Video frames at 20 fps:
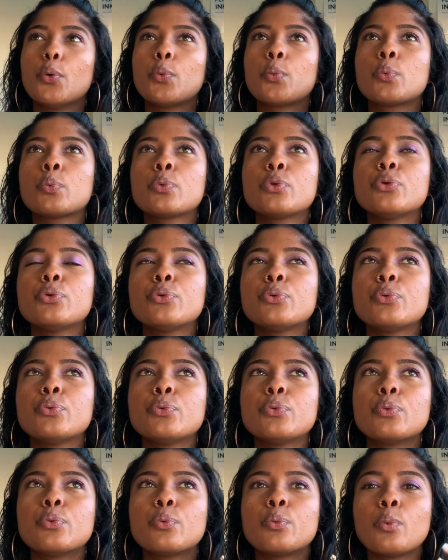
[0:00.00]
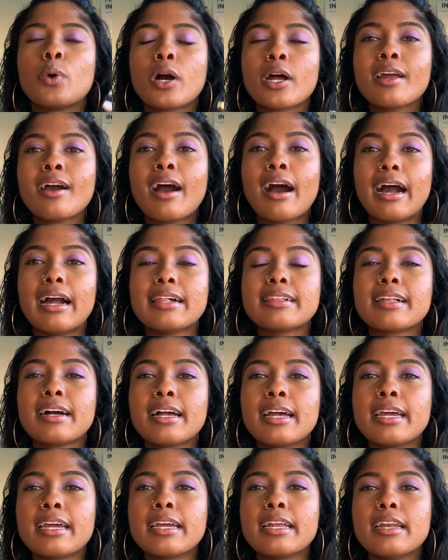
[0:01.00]
You want to
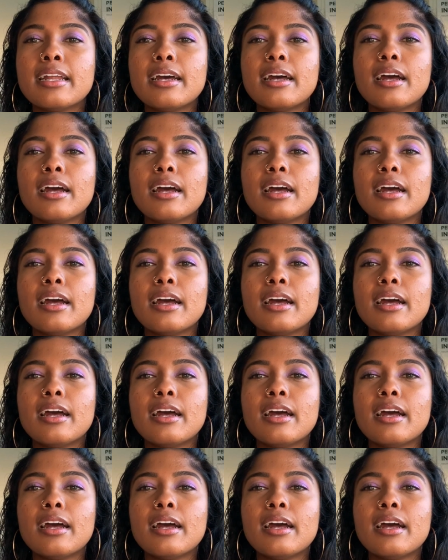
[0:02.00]
highlight